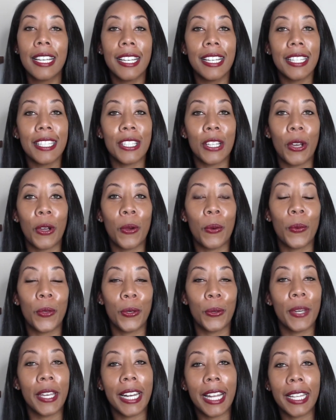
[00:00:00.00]
so
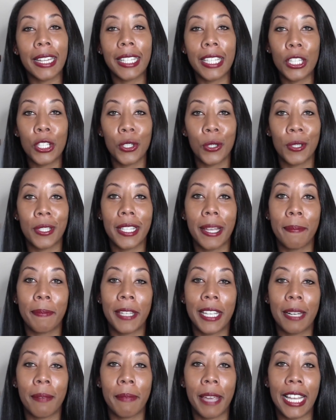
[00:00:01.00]
you can unleash your
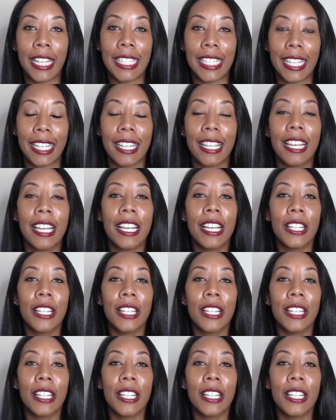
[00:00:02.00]
something amazing.